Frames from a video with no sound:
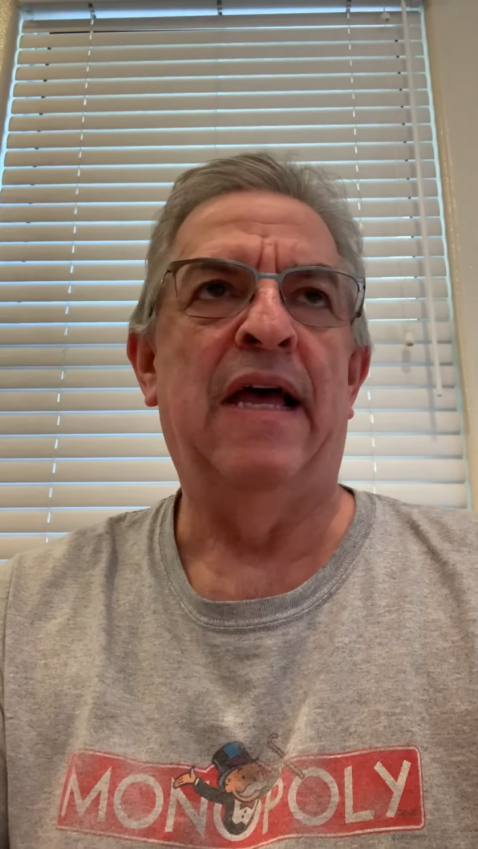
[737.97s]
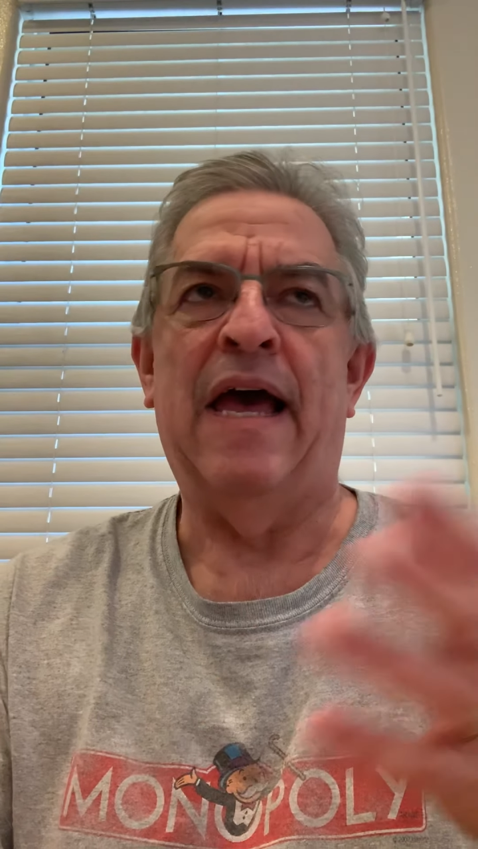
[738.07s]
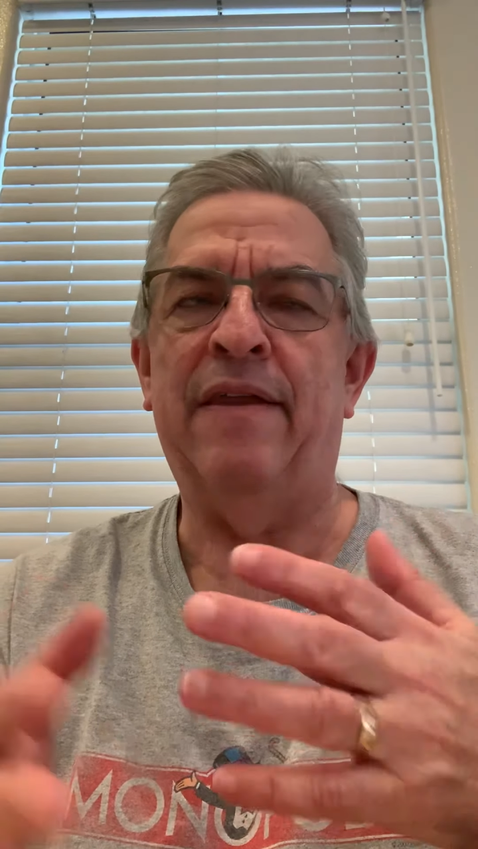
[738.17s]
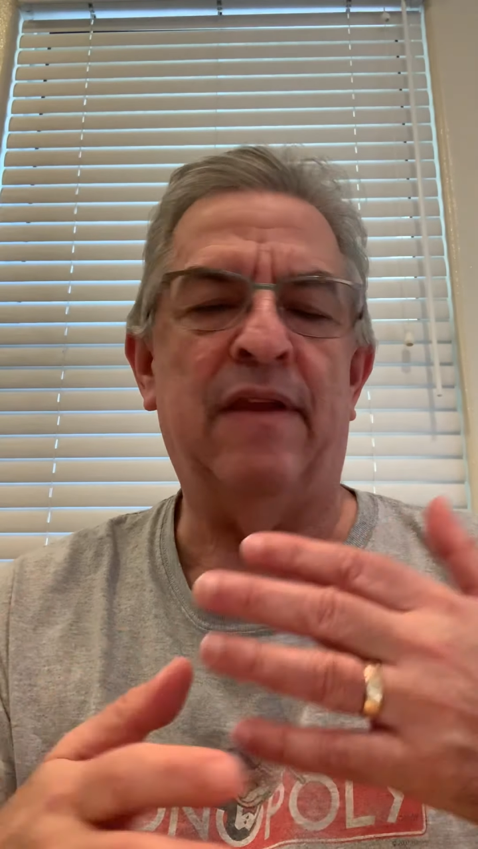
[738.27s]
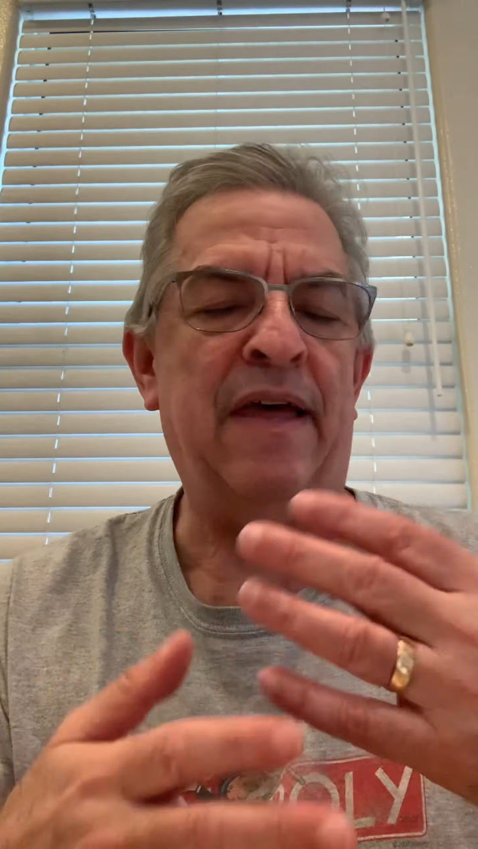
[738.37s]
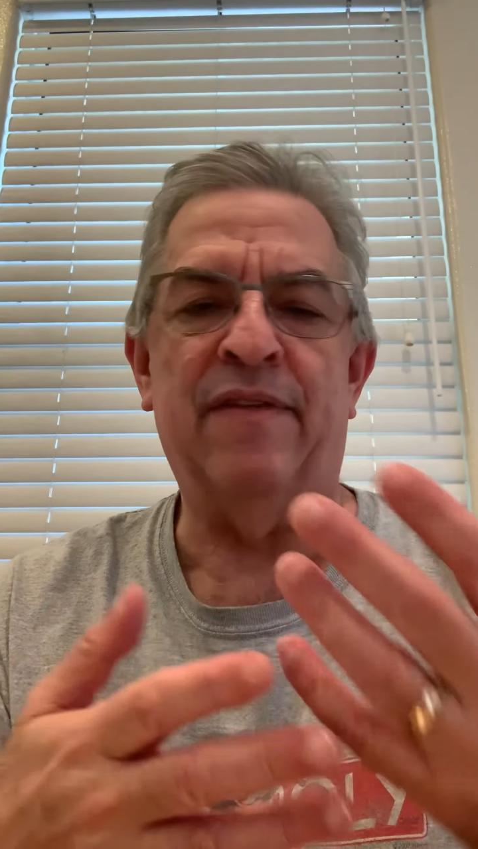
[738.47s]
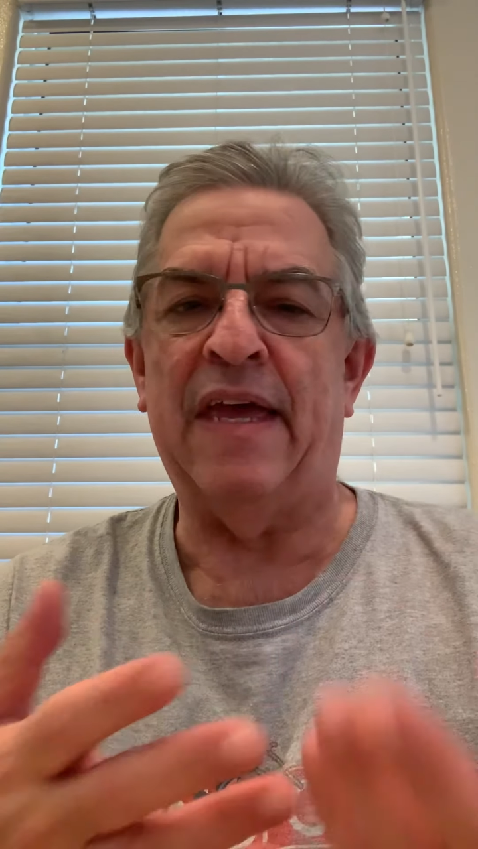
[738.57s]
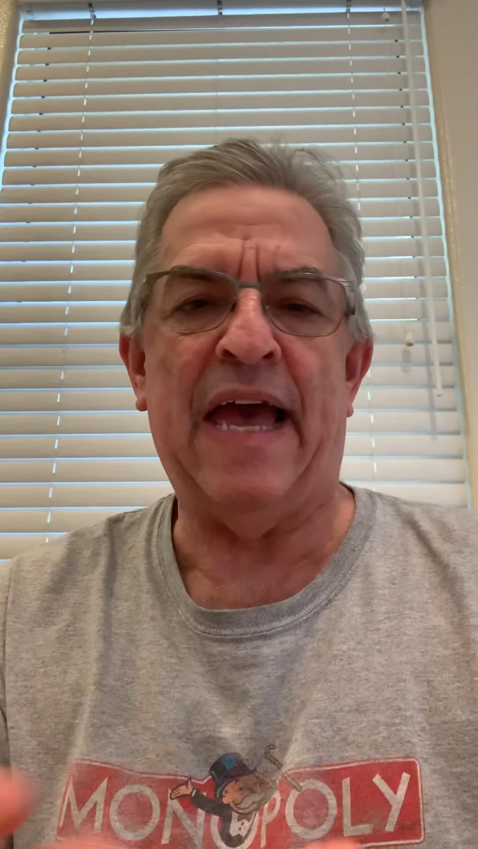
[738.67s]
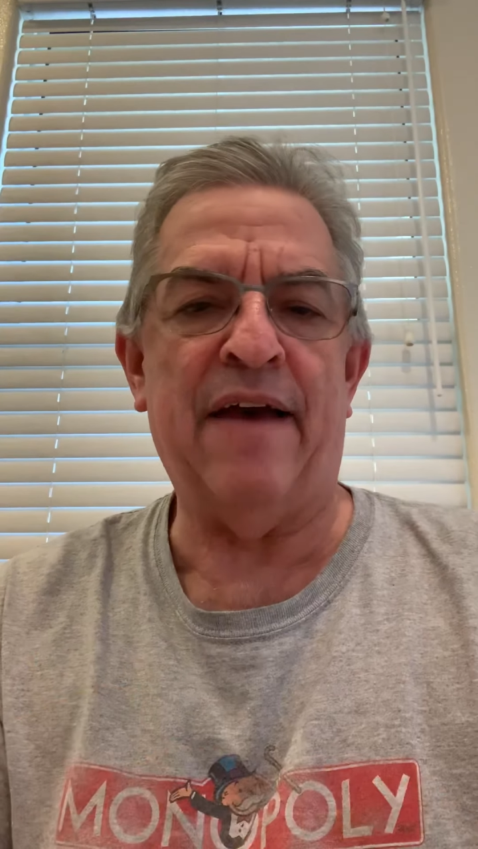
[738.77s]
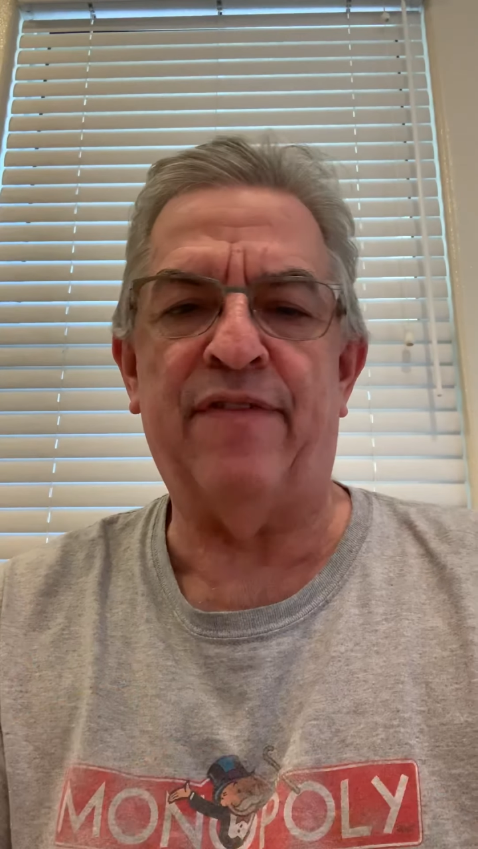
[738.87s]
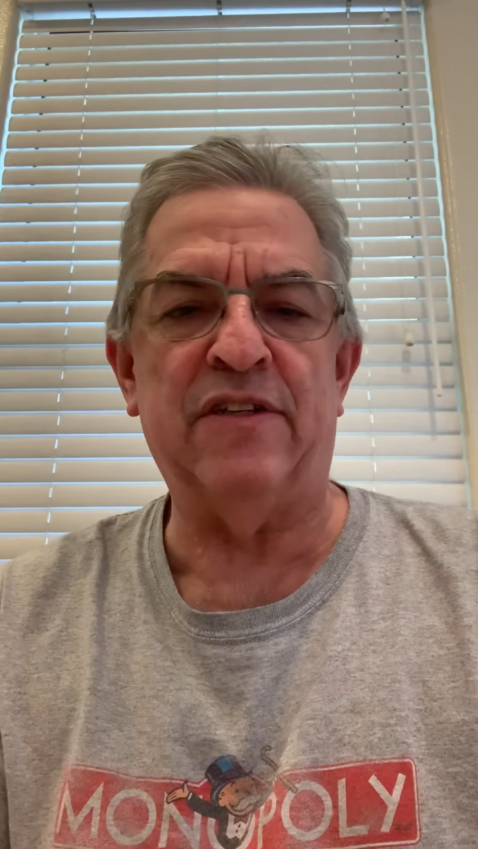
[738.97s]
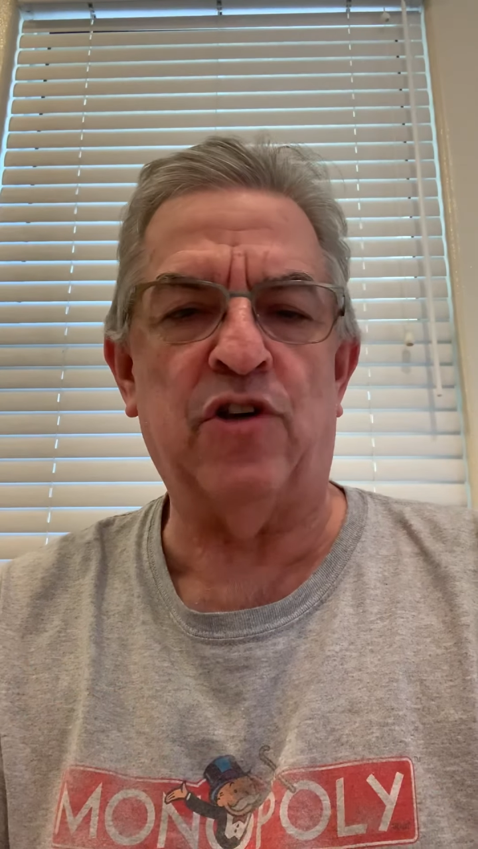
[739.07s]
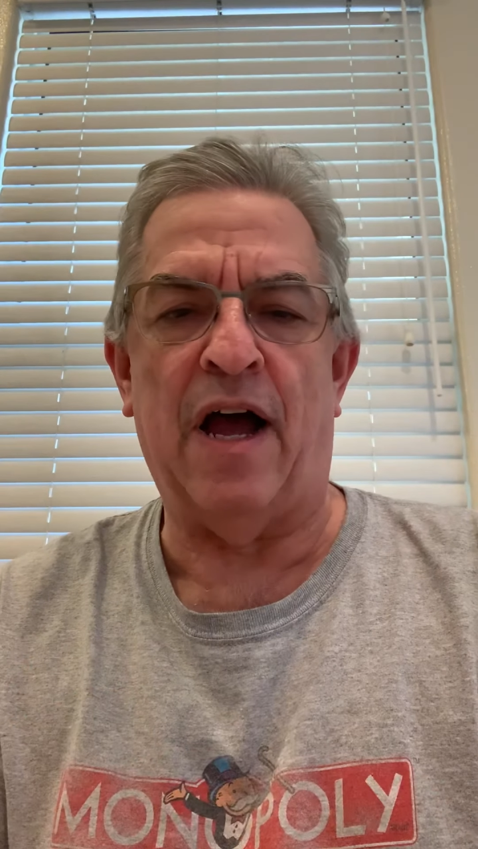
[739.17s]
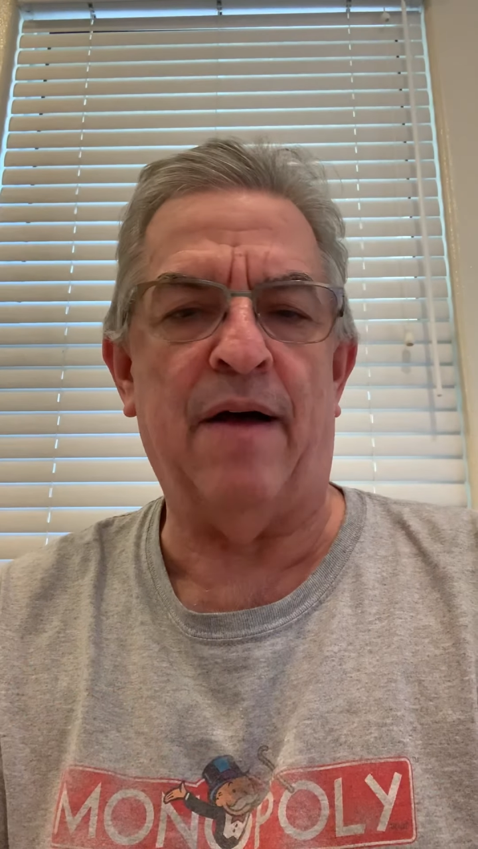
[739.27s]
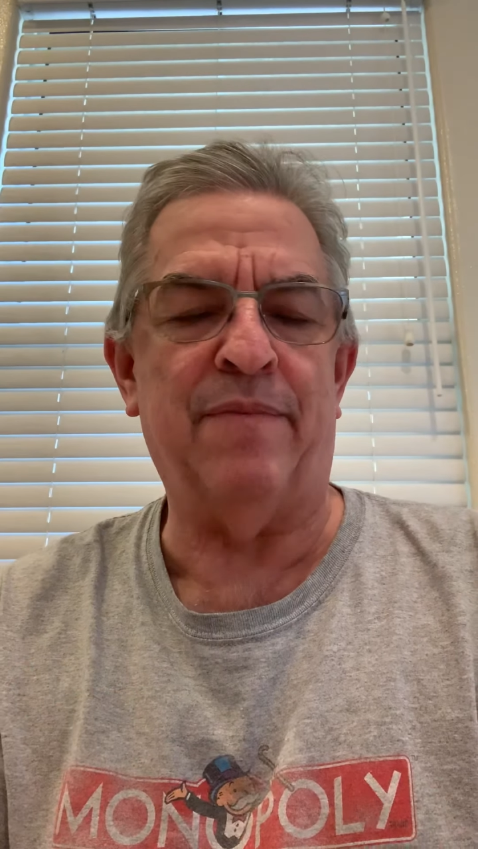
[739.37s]
and they have a
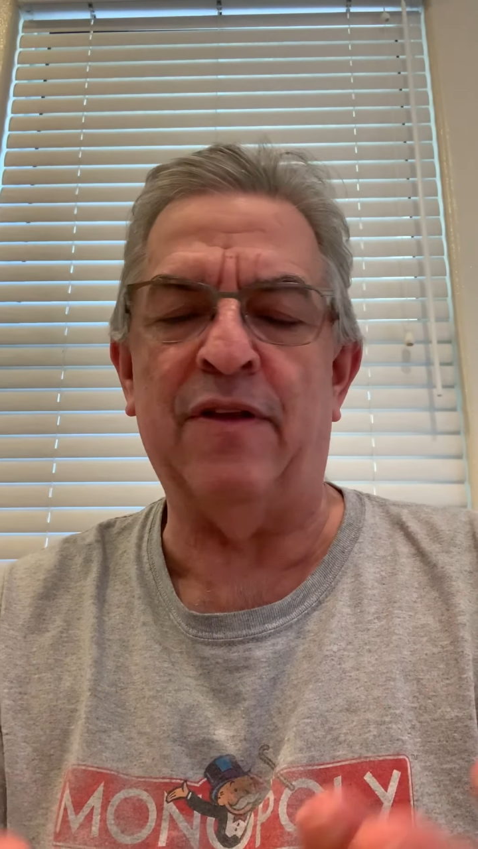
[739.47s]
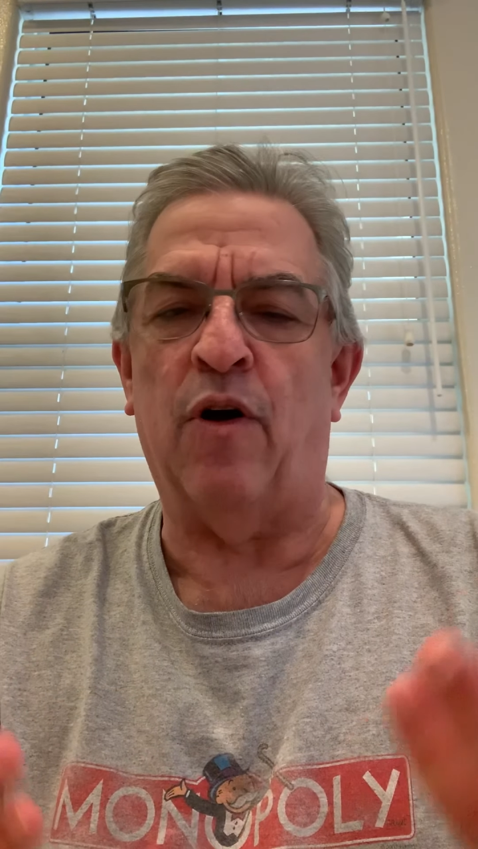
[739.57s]
job,